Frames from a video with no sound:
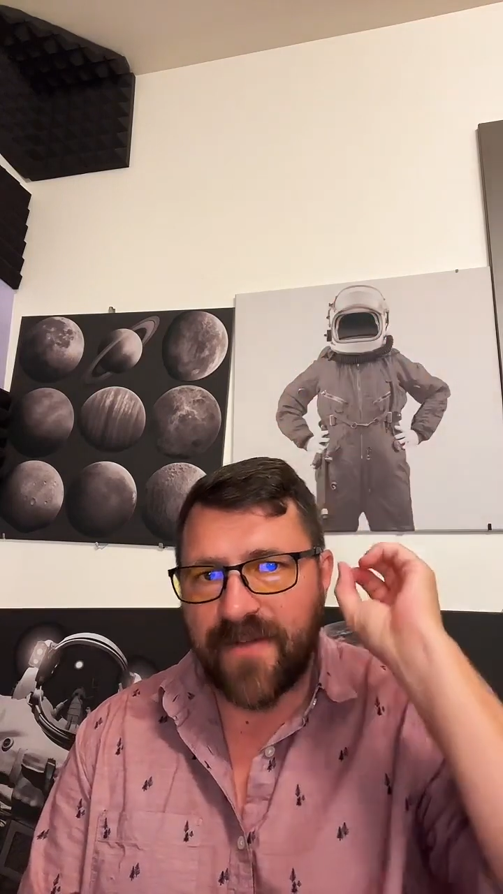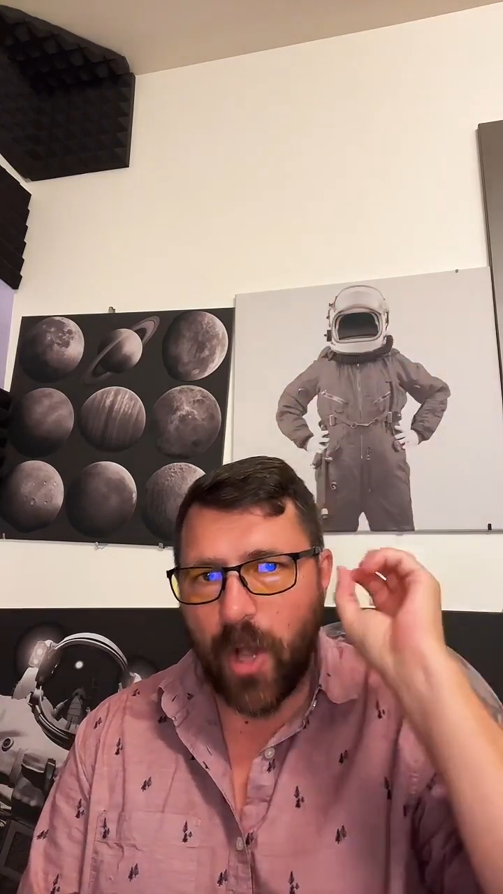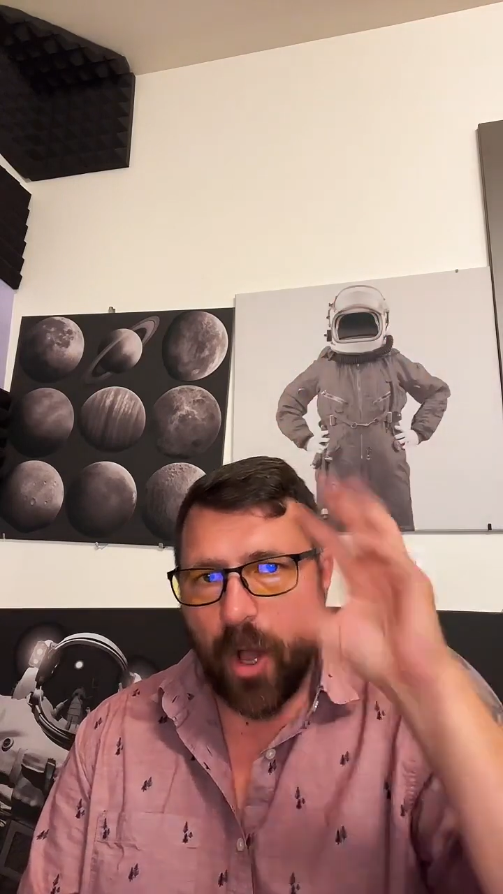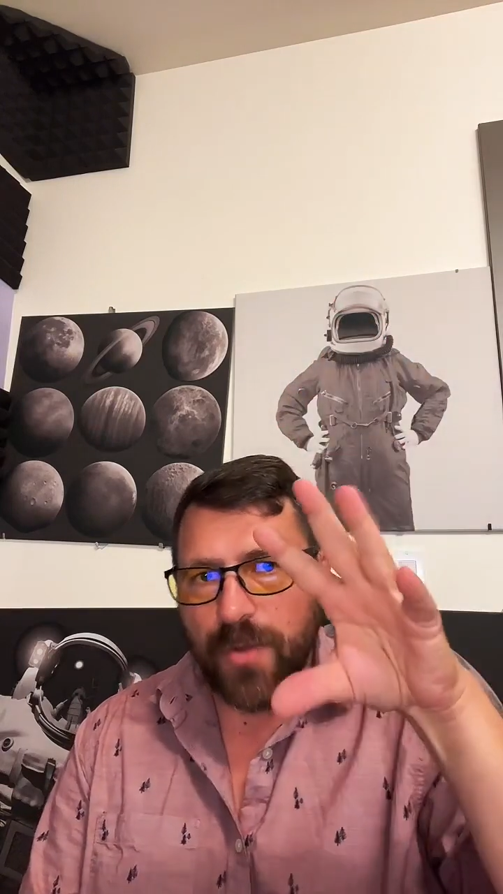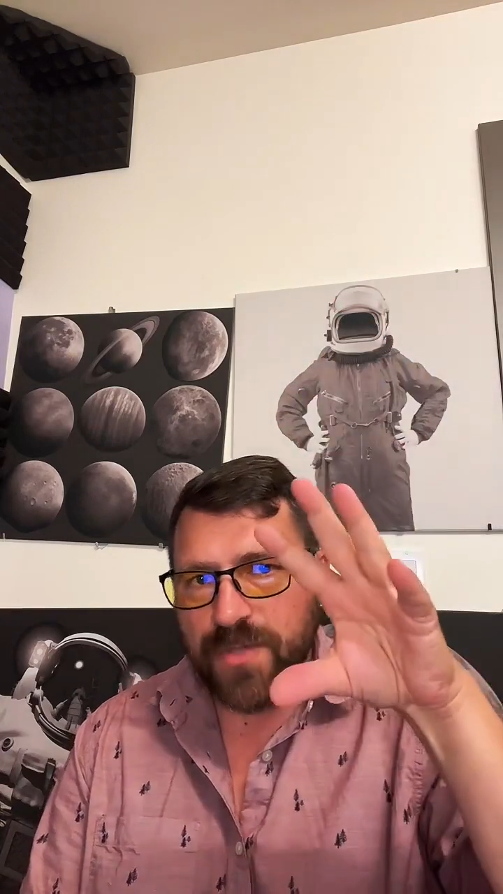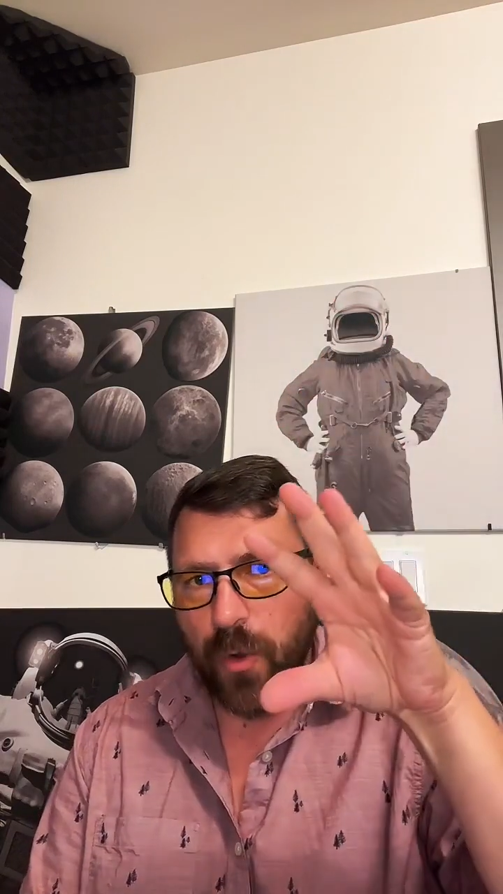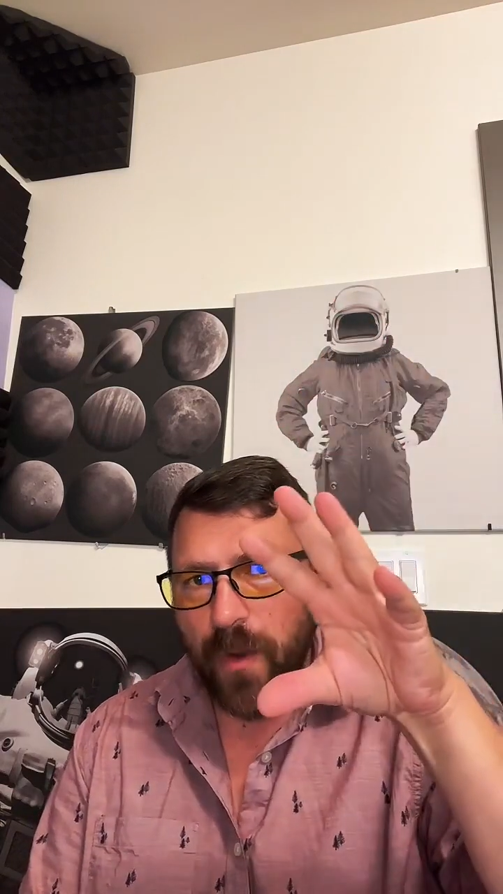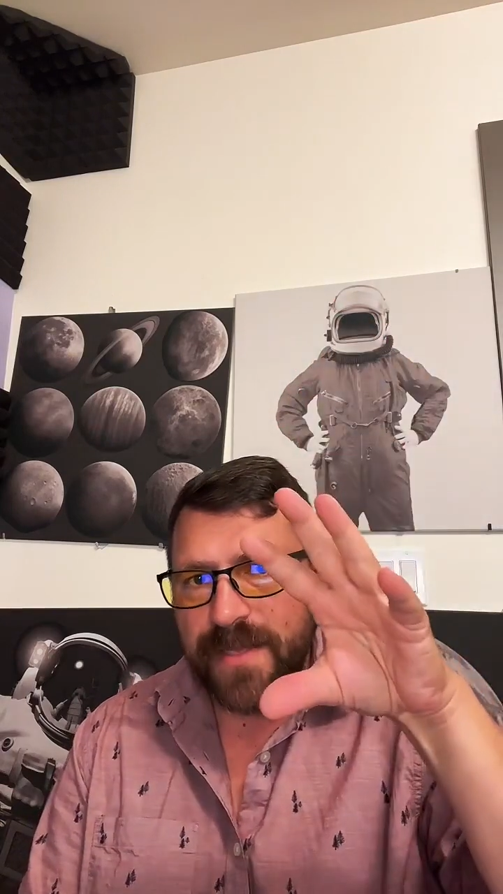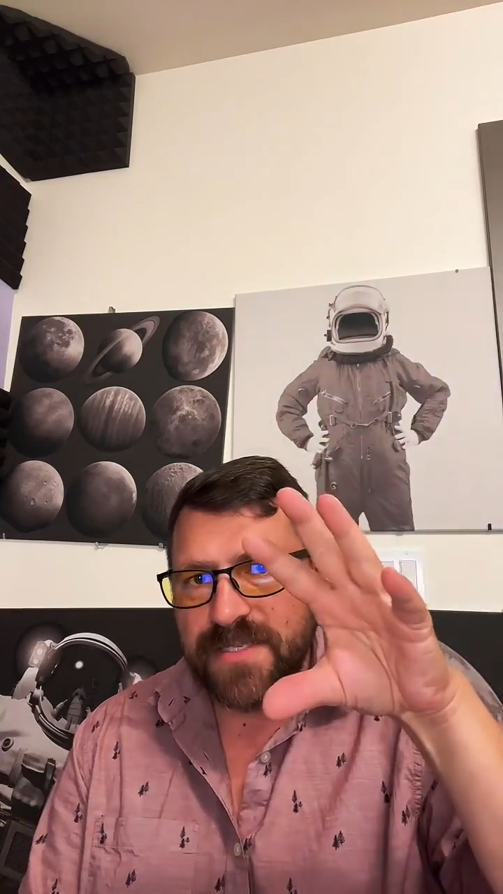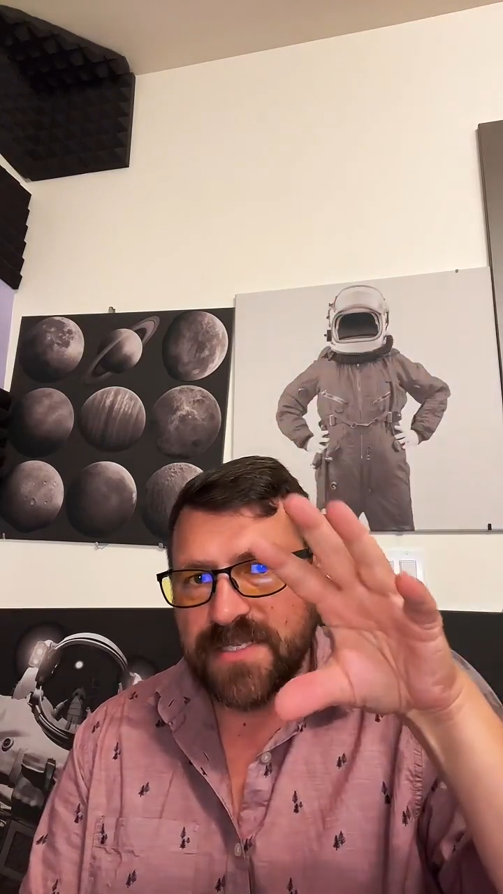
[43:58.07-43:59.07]
have
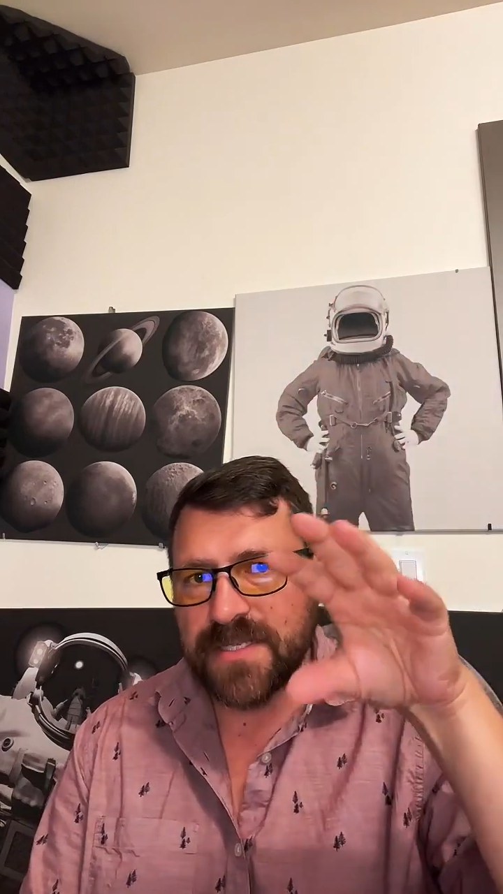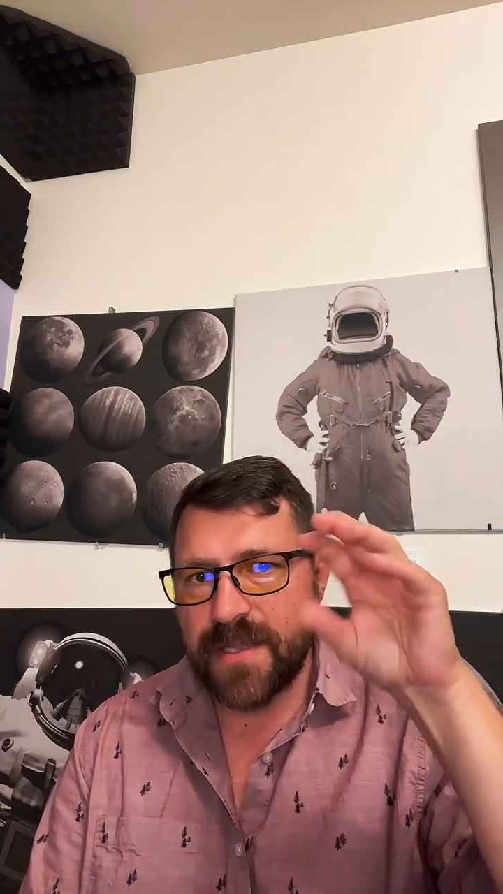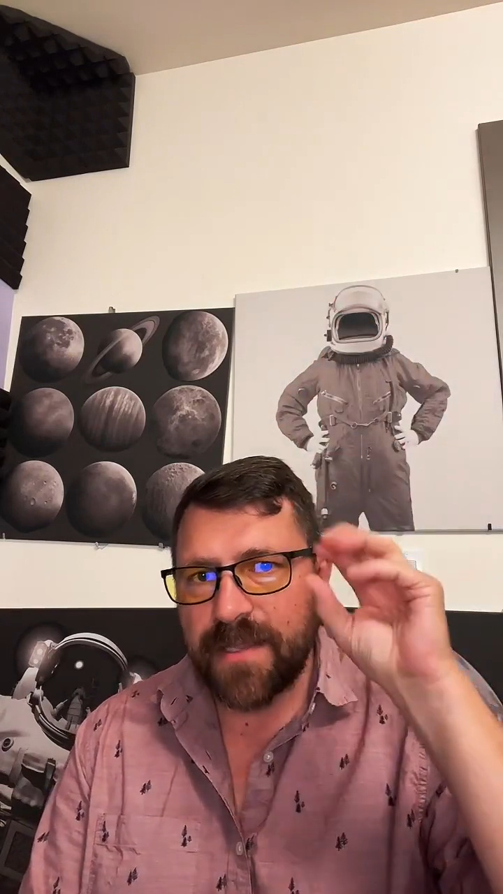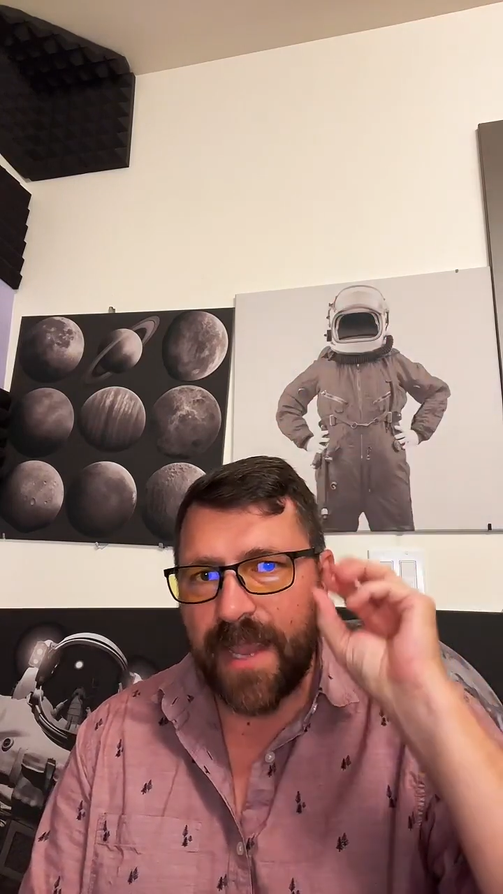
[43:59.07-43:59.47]
altcoins,